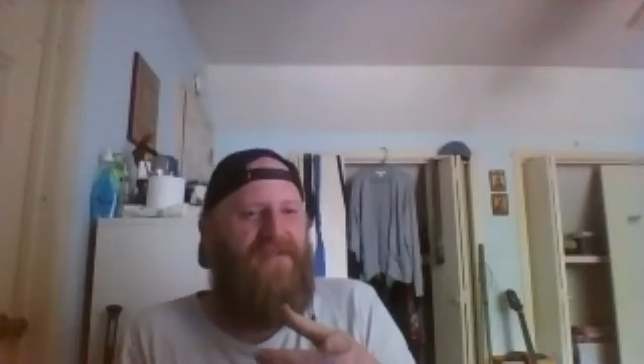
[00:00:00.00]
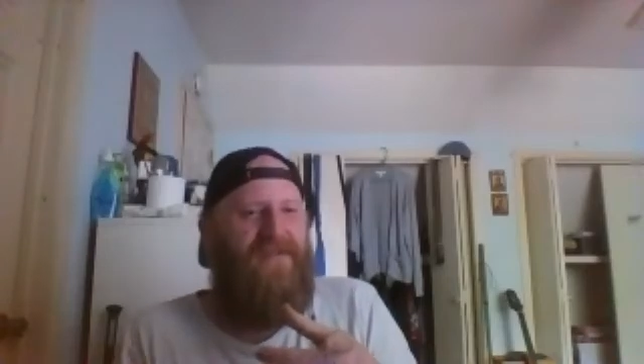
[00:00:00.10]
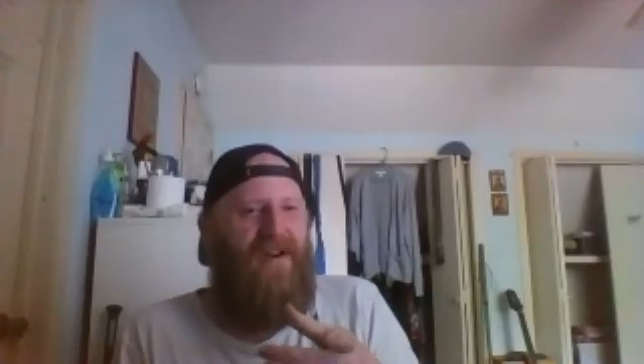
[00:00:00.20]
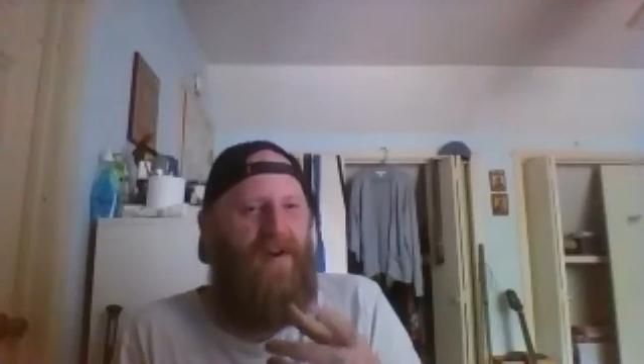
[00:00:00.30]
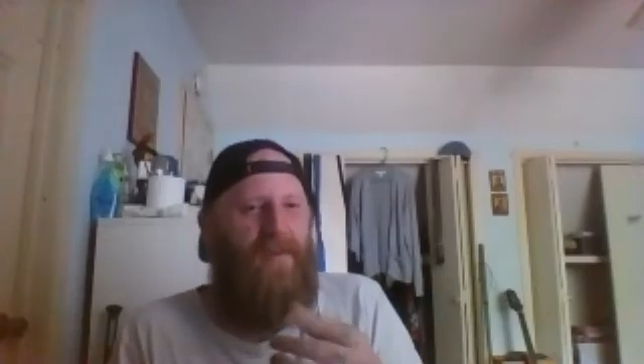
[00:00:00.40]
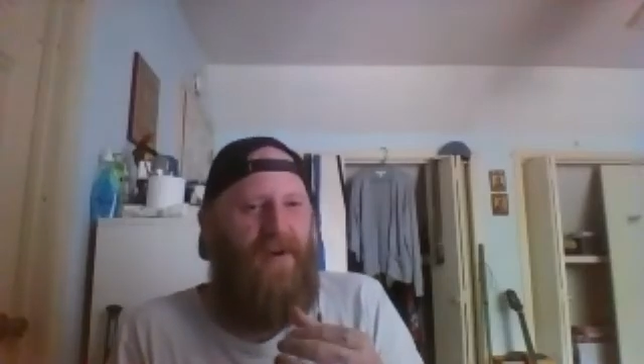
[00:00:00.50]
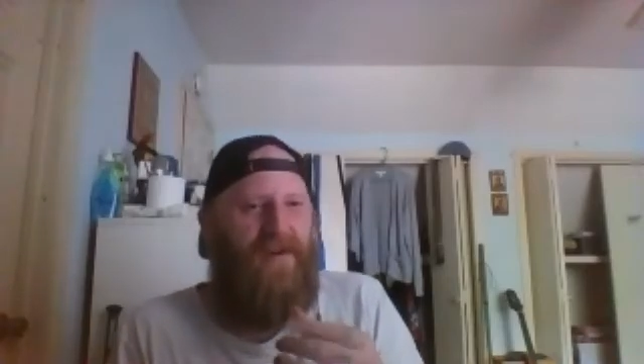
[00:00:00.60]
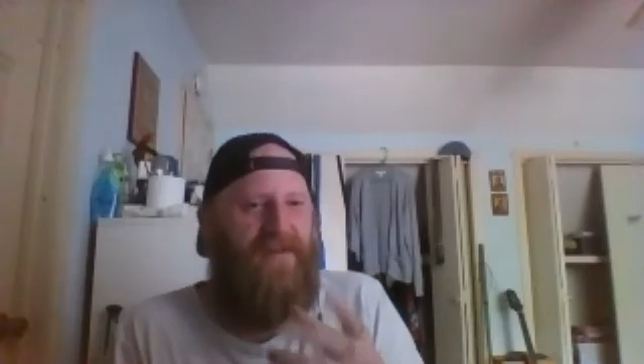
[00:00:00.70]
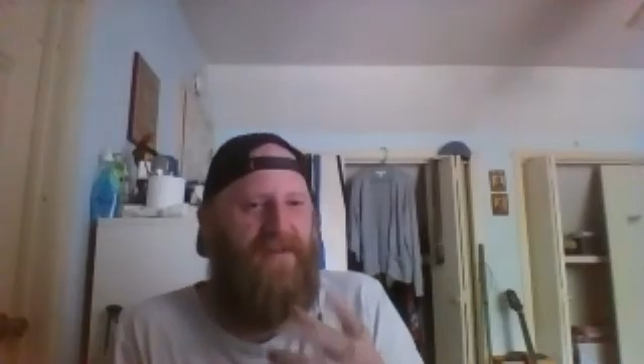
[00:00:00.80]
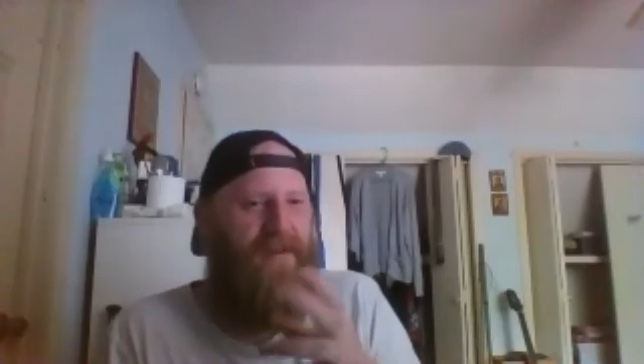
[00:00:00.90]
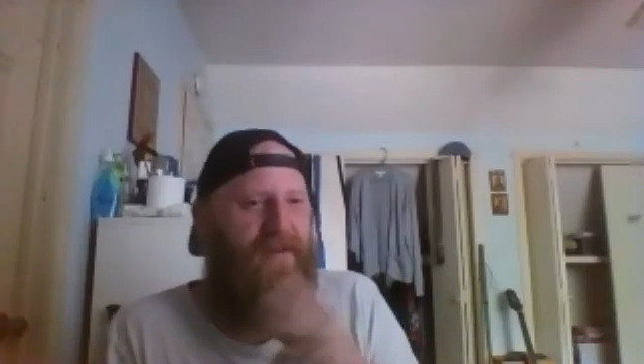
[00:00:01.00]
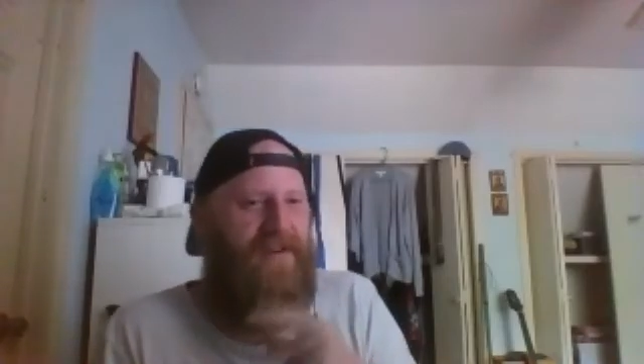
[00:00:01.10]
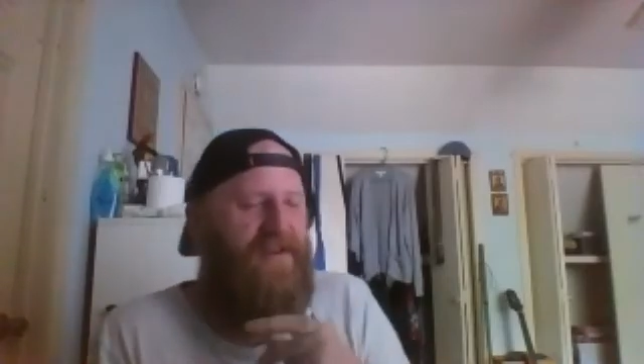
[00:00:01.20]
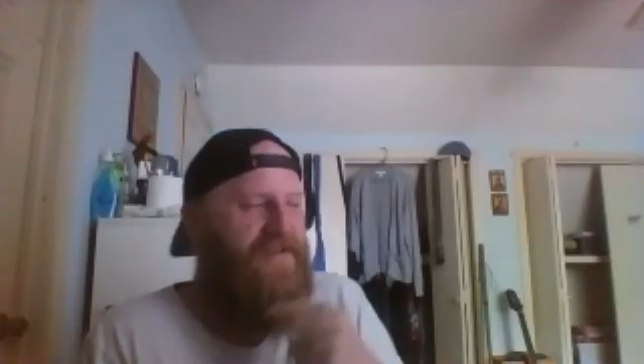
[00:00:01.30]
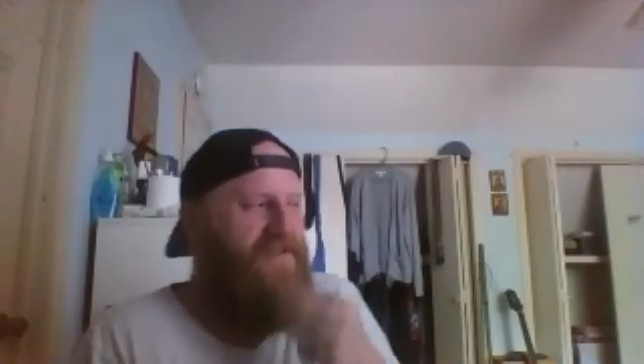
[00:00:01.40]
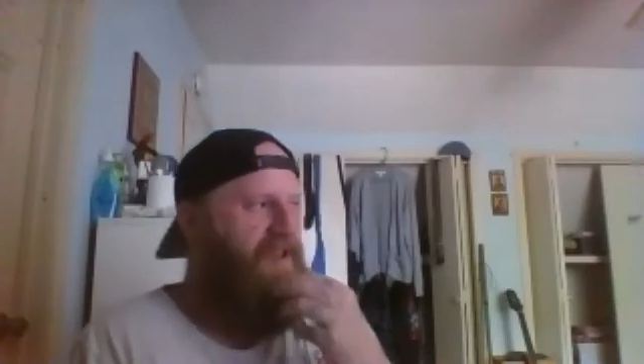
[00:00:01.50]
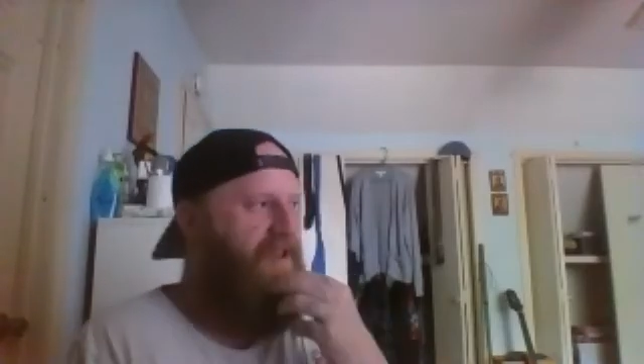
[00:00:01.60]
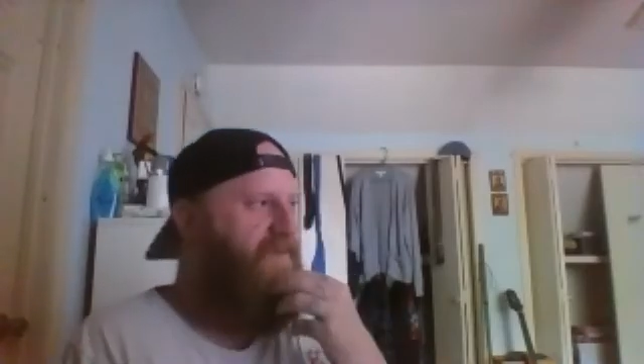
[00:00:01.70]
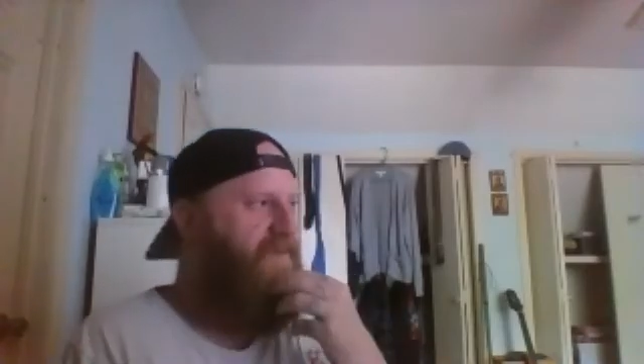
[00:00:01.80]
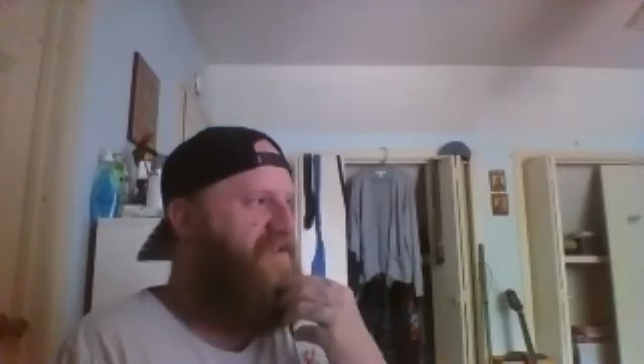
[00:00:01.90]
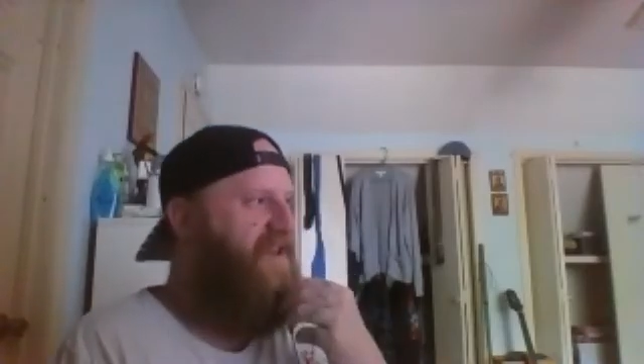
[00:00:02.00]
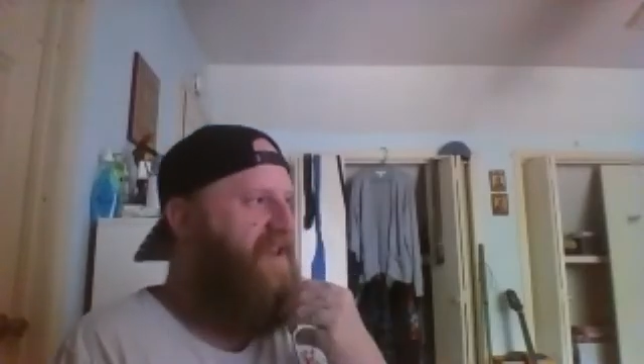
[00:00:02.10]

book of some of his hymns.